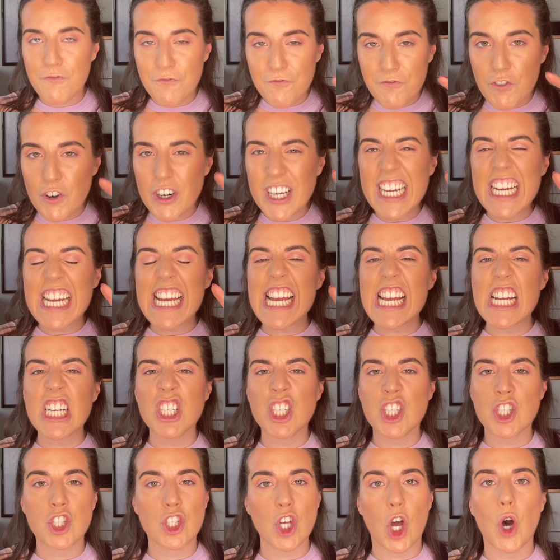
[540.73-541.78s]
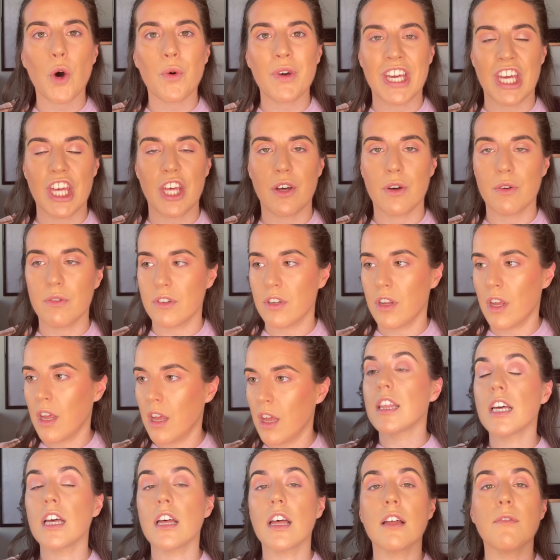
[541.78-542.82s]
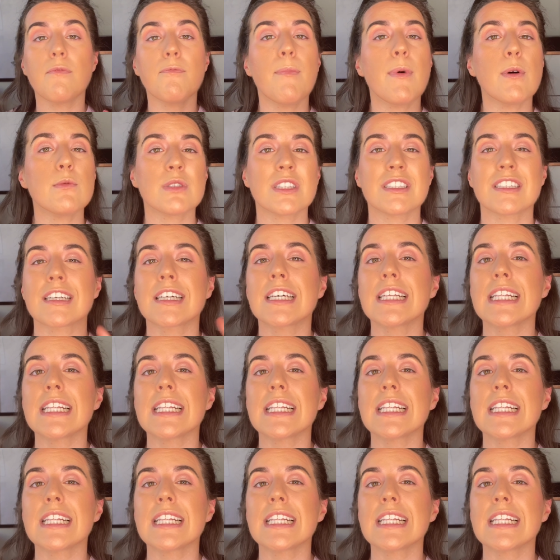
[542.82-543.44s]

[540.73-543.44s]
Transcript: Freaking so cute. The most